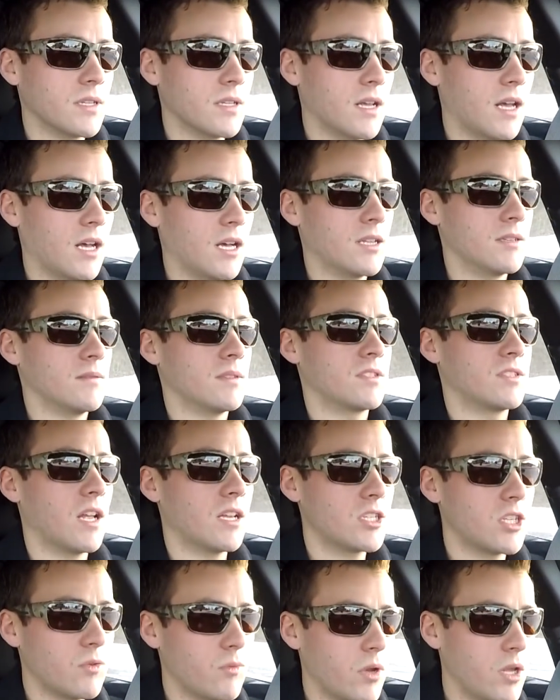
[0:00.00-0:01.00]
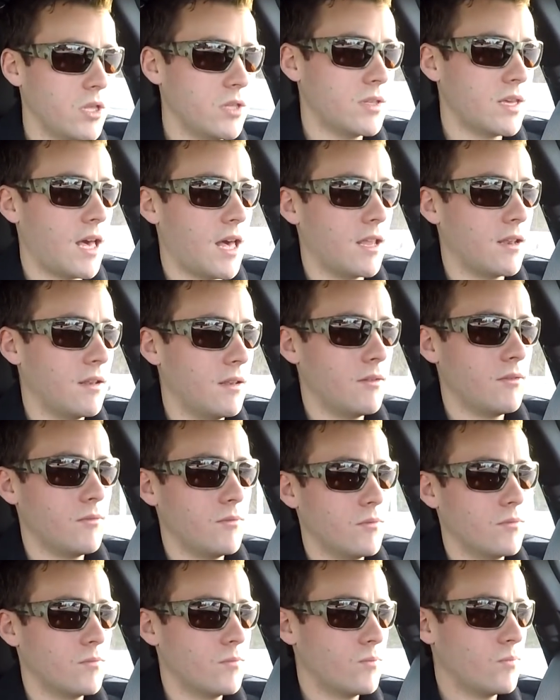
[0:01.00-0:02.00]
Essentially, what you get
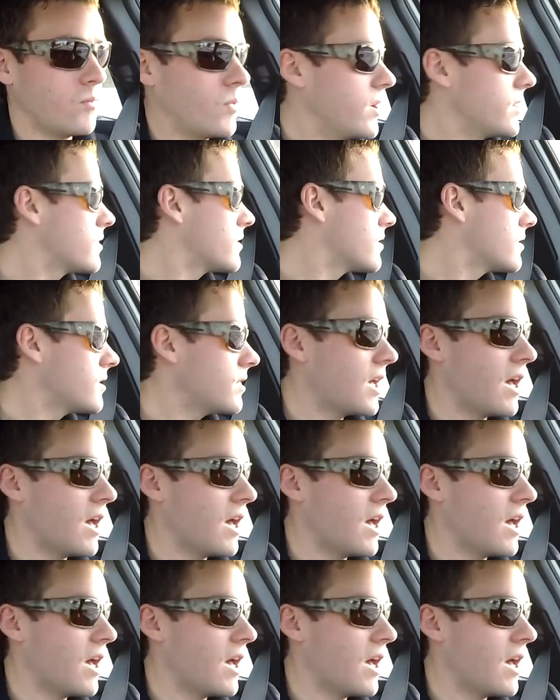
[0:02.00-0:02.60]
with